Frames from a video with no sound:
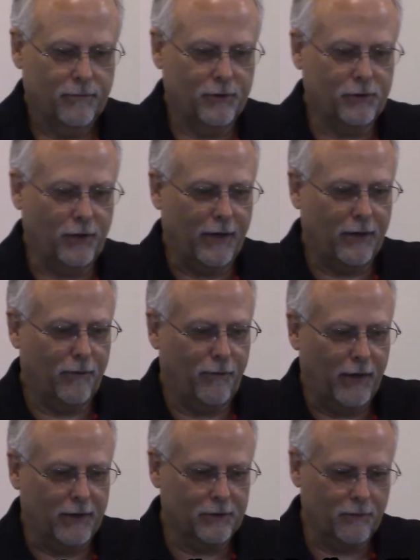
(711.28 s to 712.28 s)
the
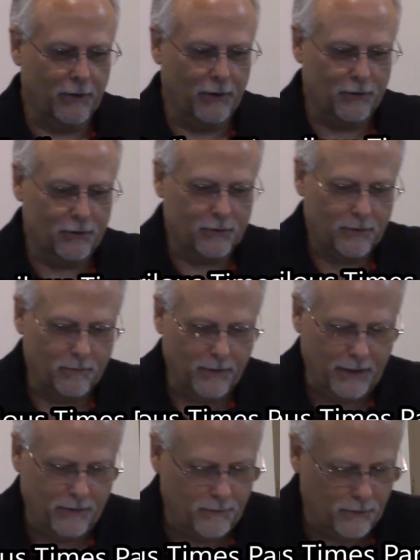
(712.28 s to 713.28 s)
sacrifice of others
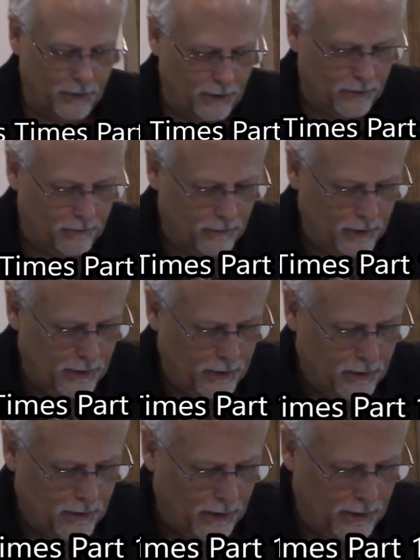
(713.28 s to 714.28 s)
made for them.
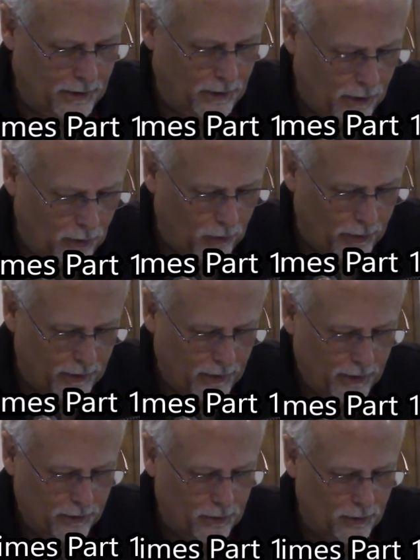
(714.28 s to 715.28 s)
Unholy.
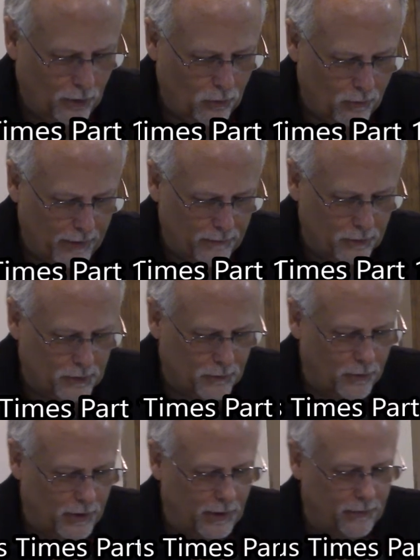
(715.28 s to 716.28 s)
There's no reverence
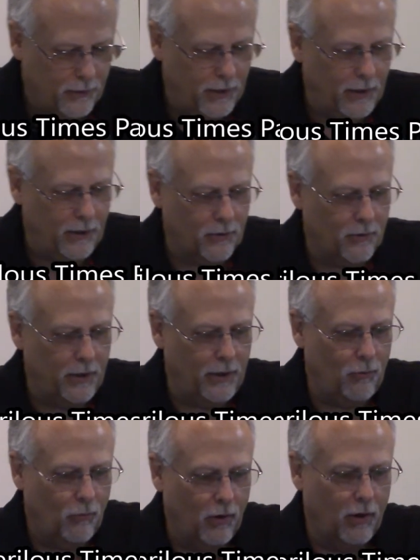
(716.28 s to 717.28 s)
for anything or
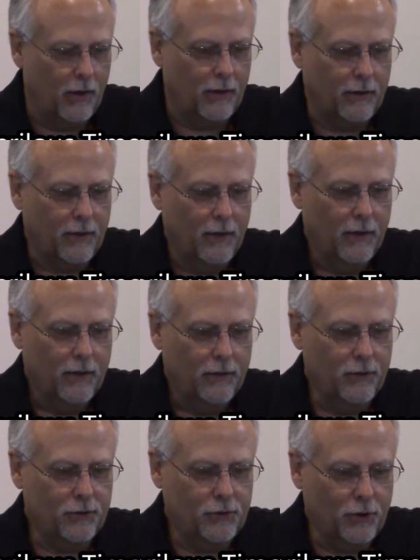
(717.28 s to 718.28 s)
anyone.
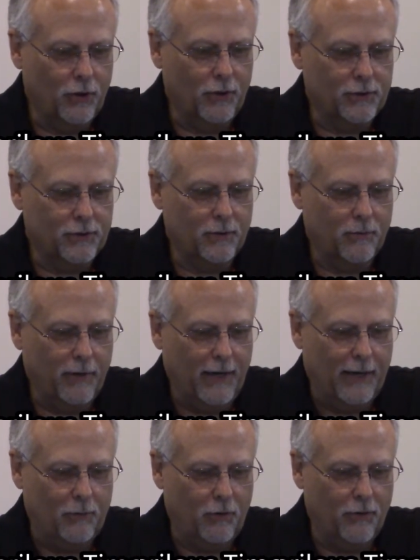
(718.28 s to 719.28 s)
The church, the
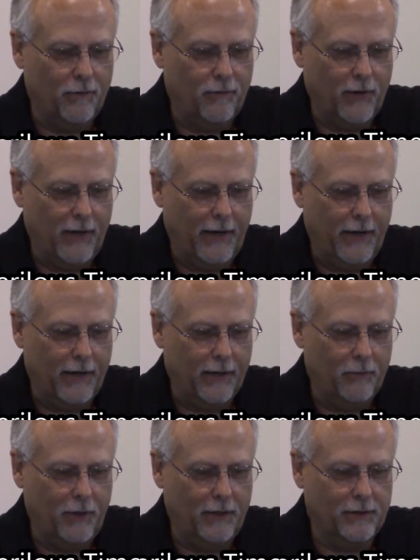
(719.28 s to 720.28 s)
Bible, the
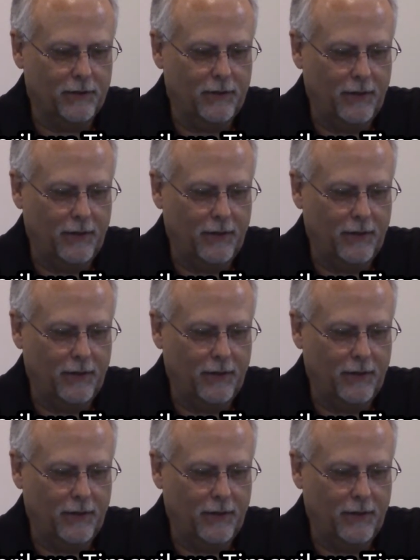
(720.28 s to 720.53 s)
flag means